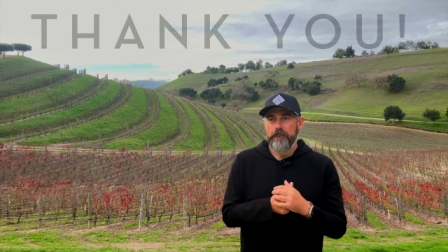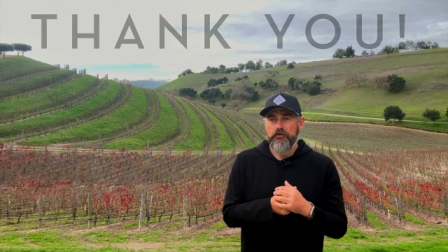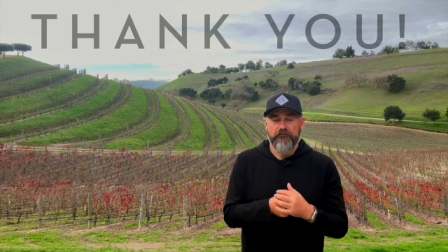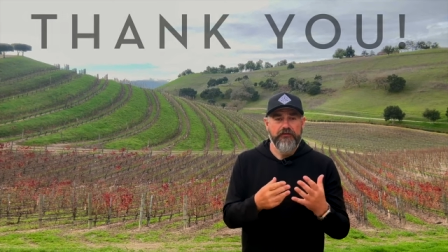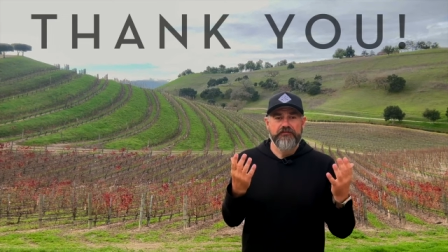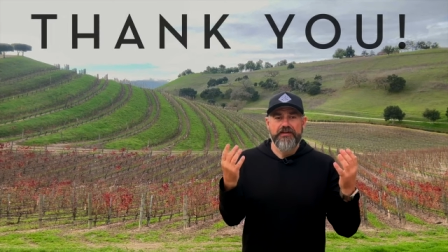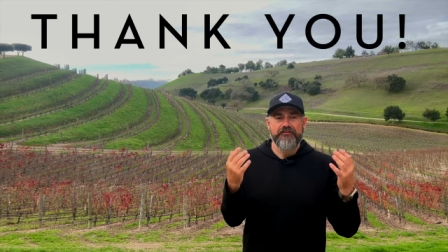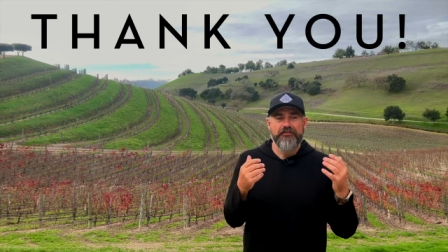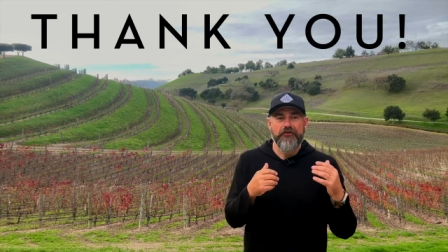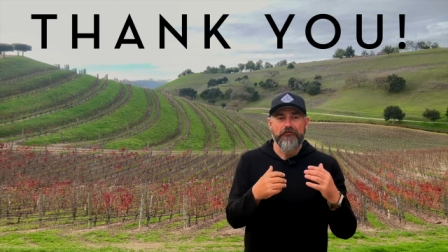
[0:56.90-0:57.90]
your
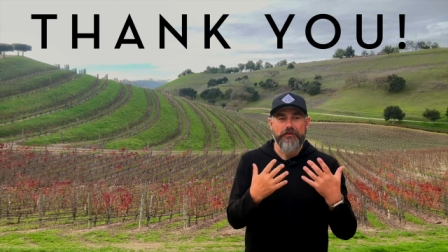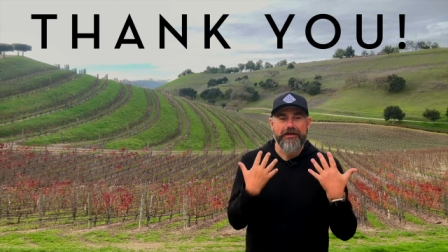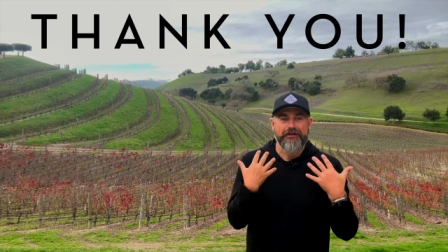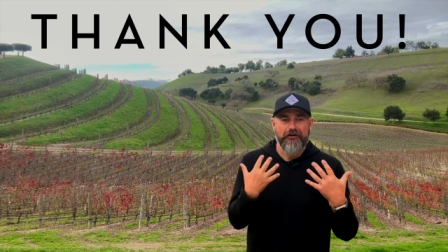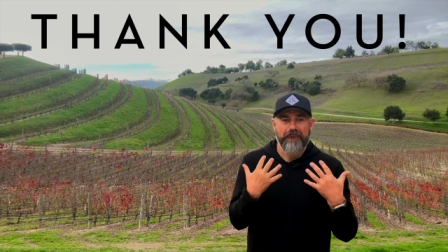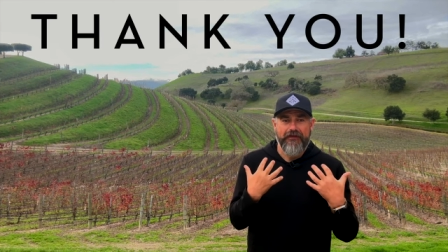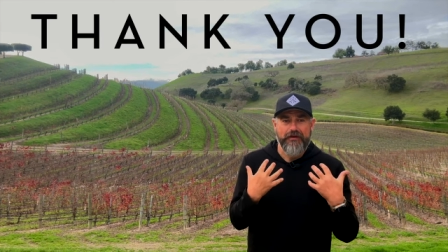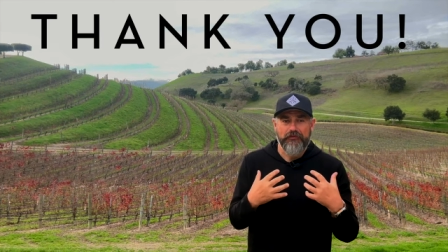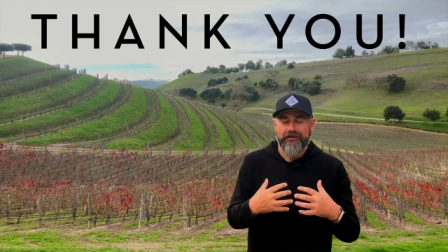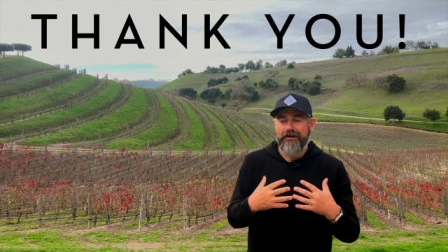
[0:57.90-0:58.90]
15th year of being in our
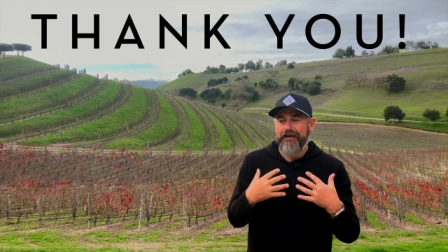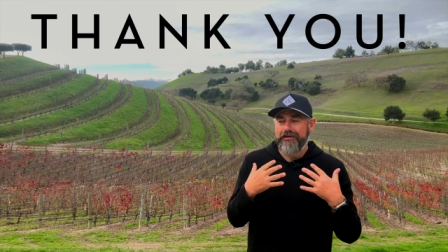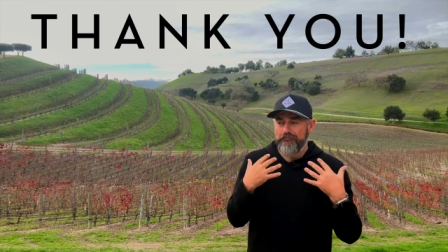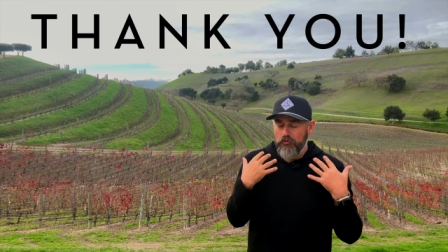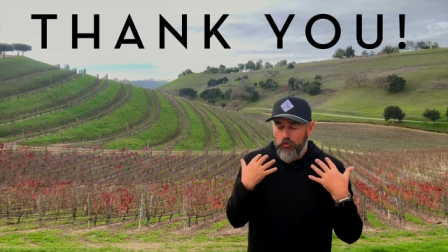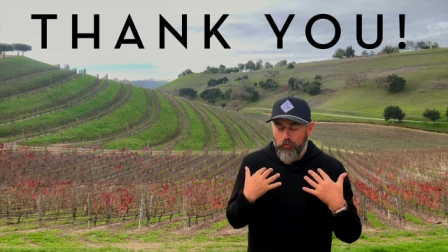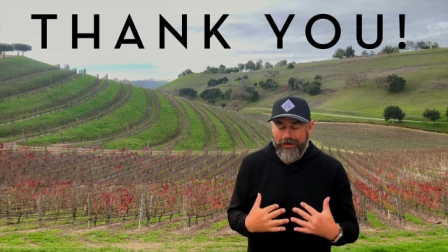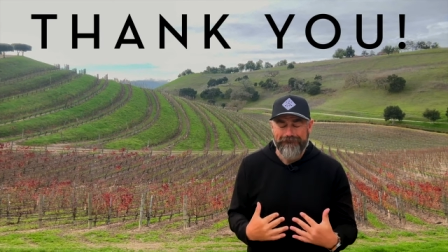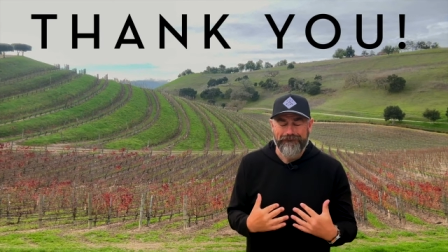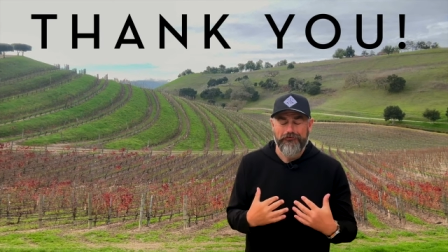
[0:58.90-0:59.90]
family, and I am
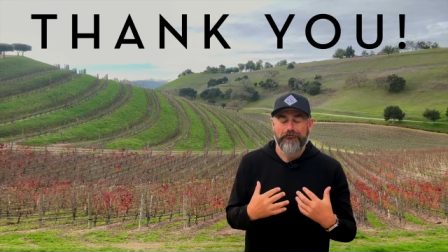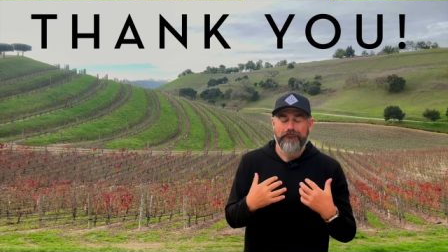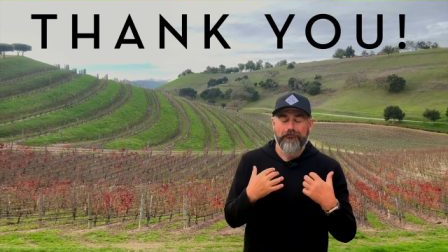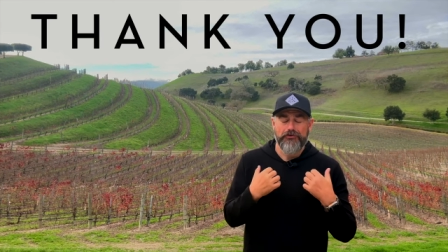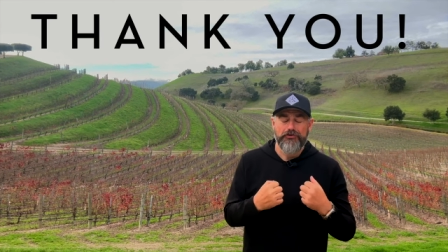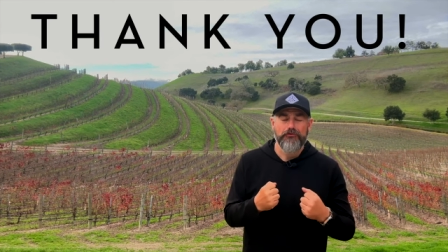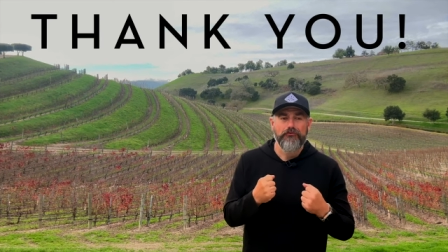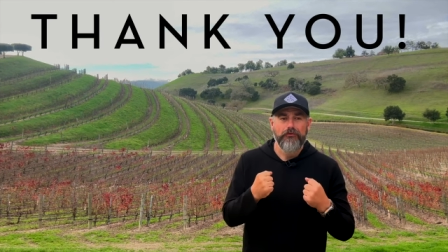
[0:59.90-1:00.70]
grateful for you